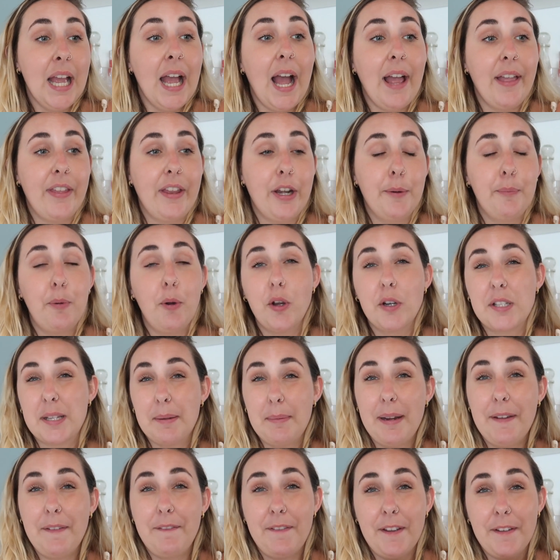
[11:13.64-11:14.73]
And then
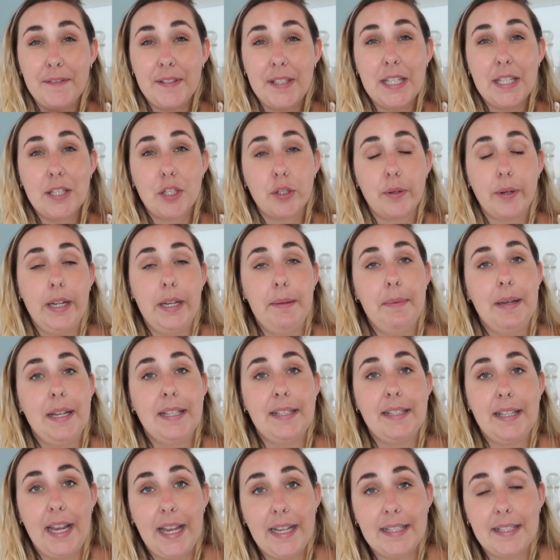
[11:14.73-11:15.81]
approximately 15 to 20
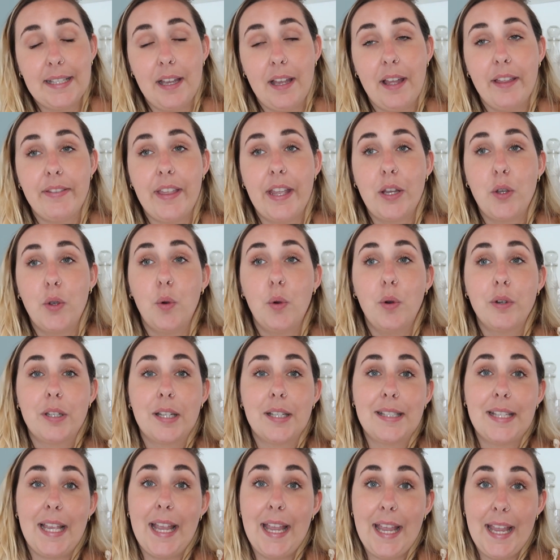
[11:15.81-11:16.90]
minutes later, they called
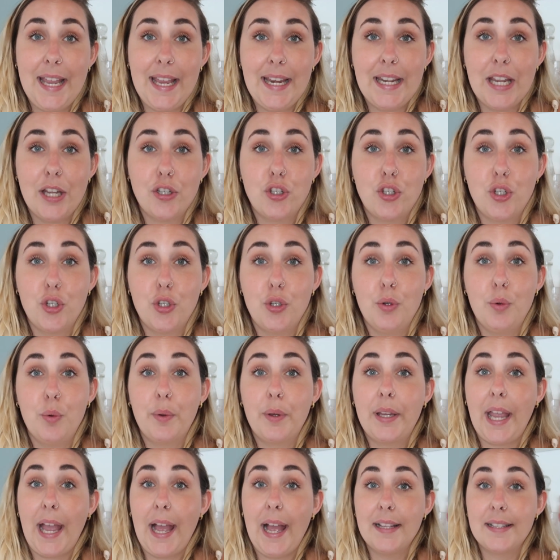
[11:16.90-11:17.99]
us in to
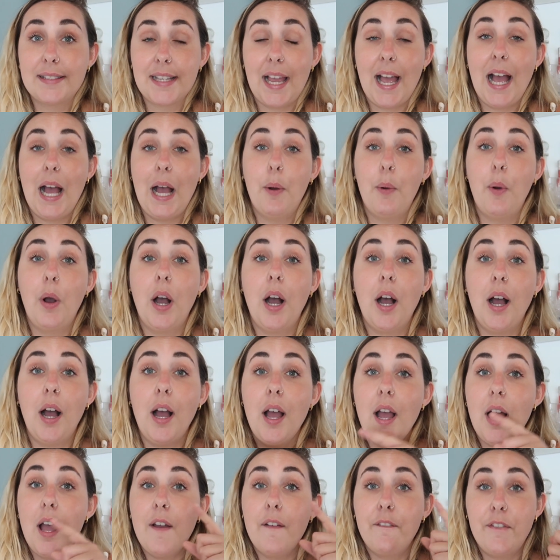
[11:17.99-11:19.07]
get our
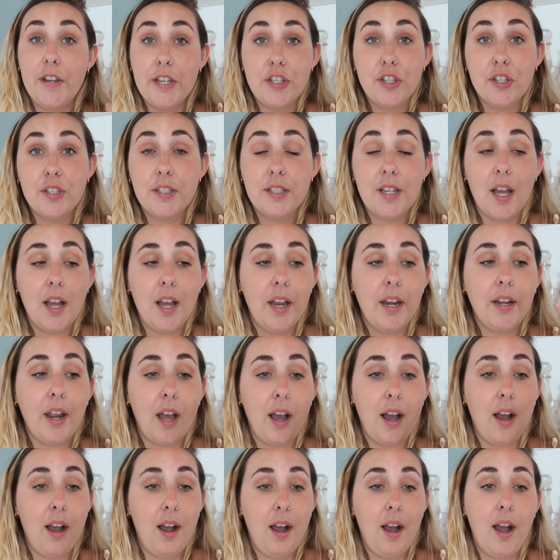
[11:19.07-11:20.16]
vision done,
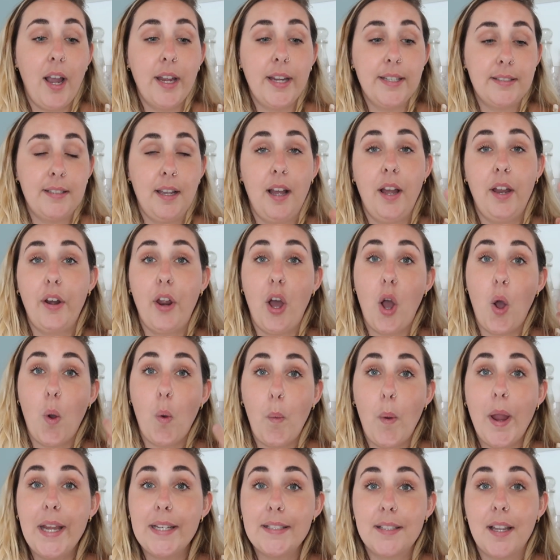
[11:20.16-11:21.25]
our height done, our
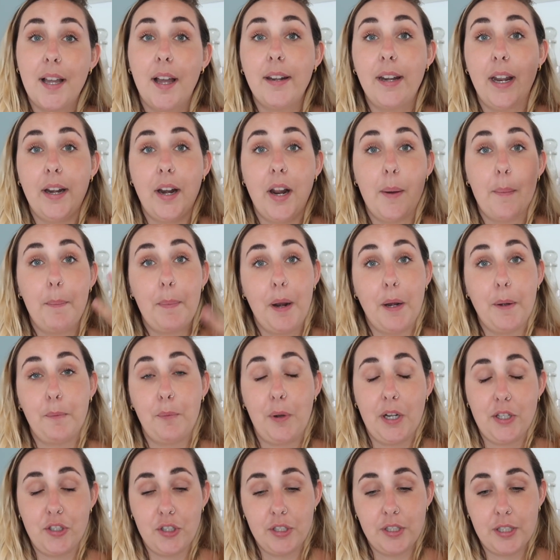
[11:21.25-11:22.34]
weight done, and our blood
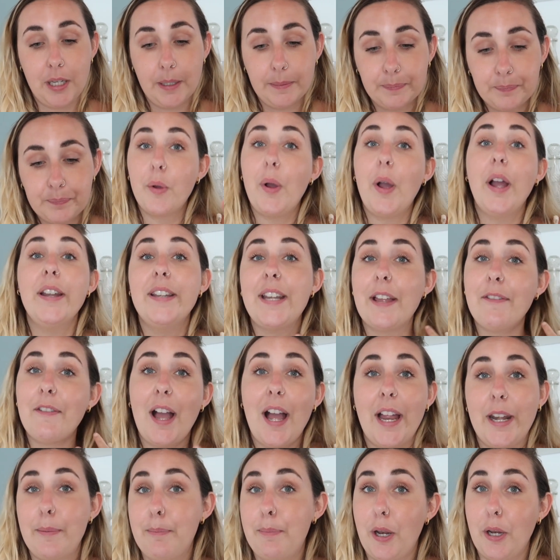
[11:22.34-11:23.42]
pressure done. So I'd never
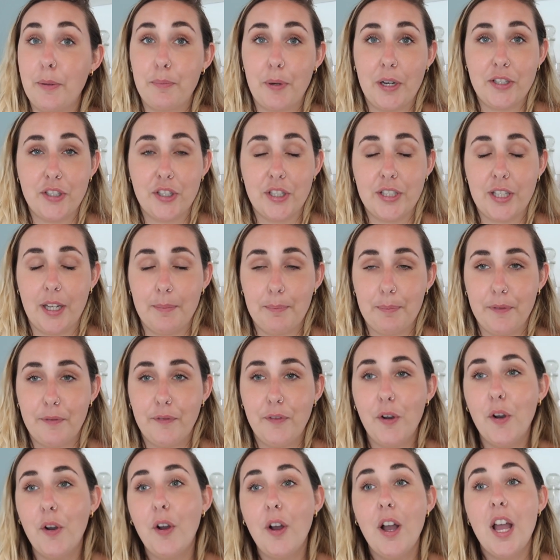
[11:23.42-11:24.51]
had a blood pressure done
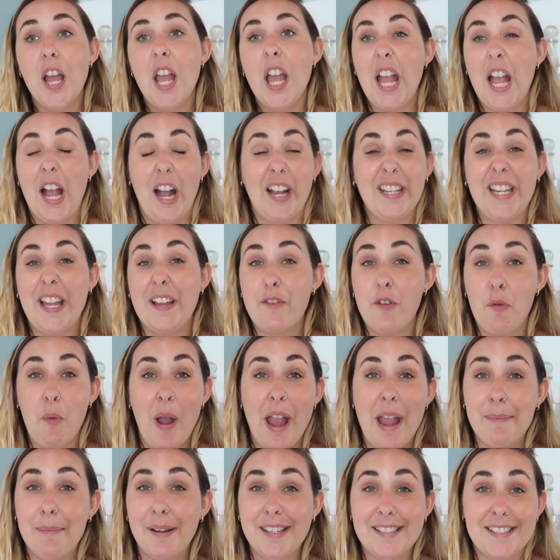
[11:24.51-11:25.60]
before. I never
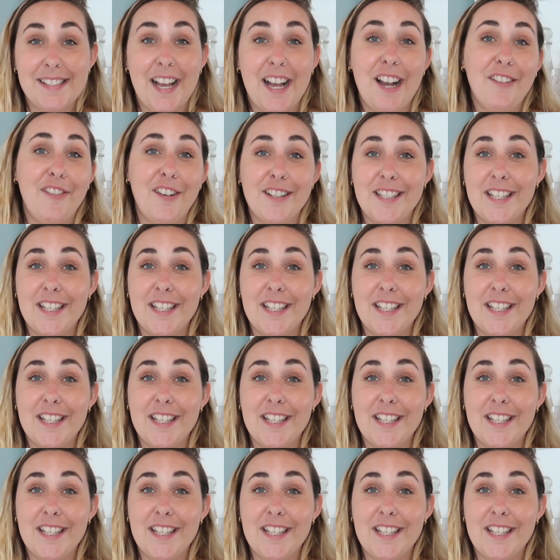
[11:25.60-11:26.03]
weighed myself.